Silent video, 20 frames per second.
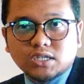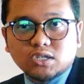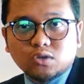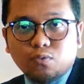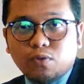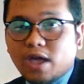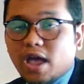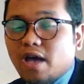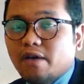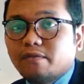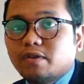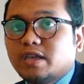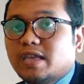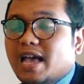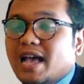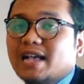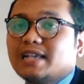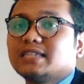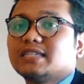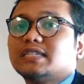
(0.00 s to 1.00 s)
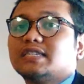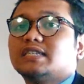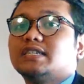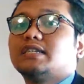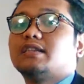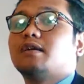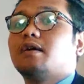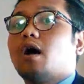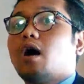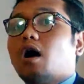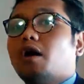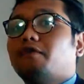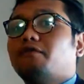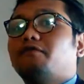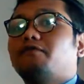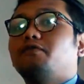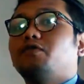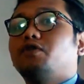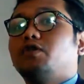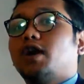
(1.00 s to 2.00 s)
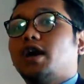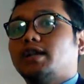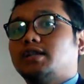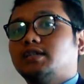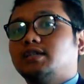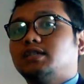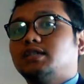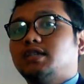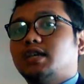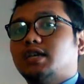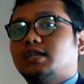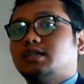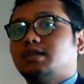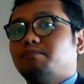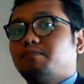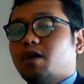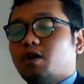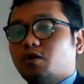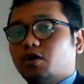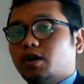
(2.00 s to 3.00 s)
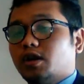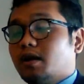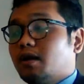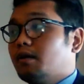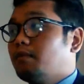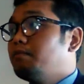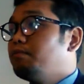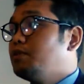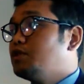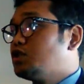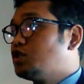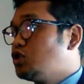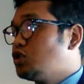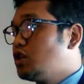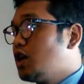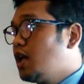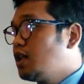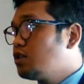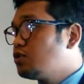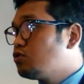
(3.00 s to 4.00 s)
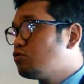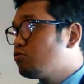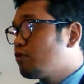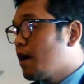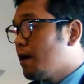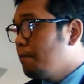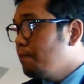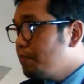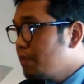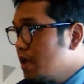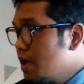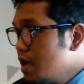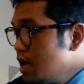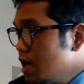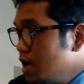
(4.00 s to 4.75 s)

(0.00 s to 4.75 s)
So we have guests of the United States of America, Mr. Donald Trump.